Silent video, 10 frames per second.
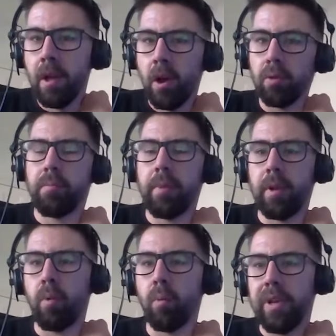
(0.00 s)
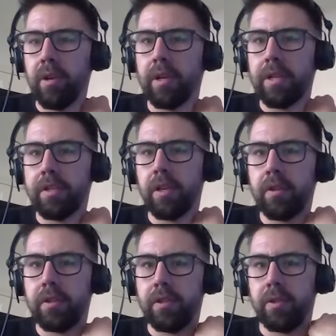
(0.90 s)
ultimately what we're looking to,
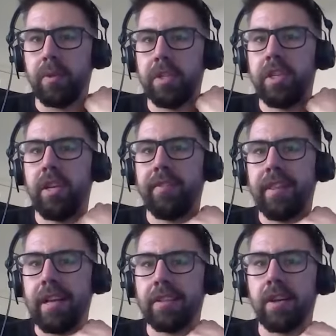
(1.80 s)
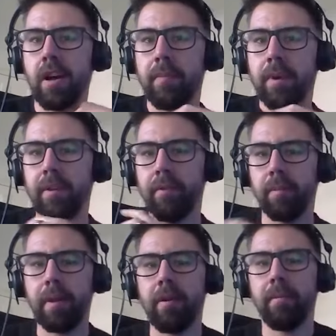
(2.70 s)
to to achieve in that time, and if we can
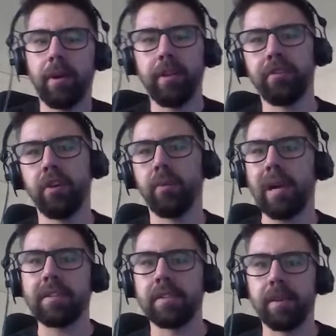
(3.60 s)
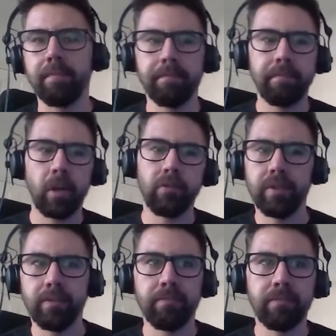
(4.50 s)
bear in mind that Turtle Wax is a one hundred
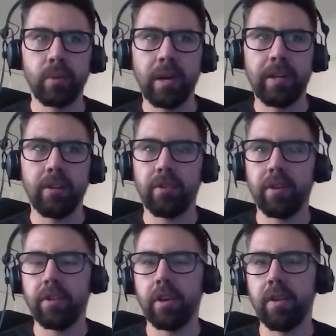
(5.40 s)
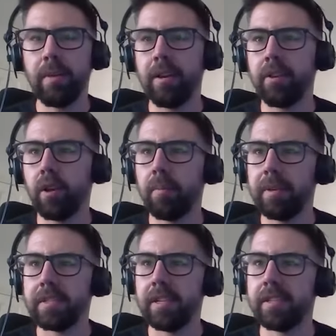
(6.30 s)
twenty, one hundred thirty million dollar
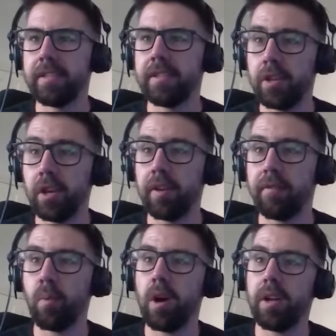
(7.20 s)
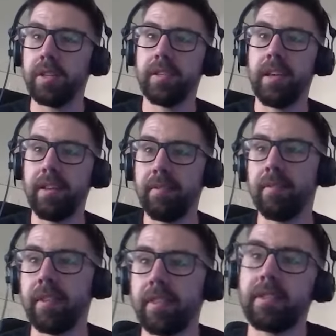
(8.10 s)
business turnover wise, in
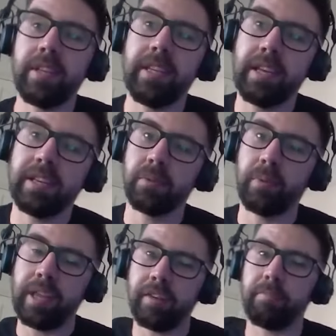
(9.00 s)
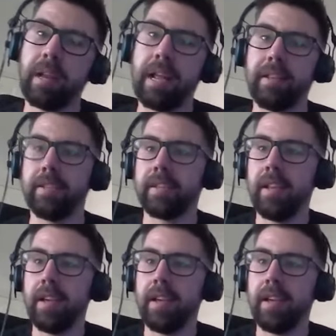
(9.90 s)
the three years that we have planned.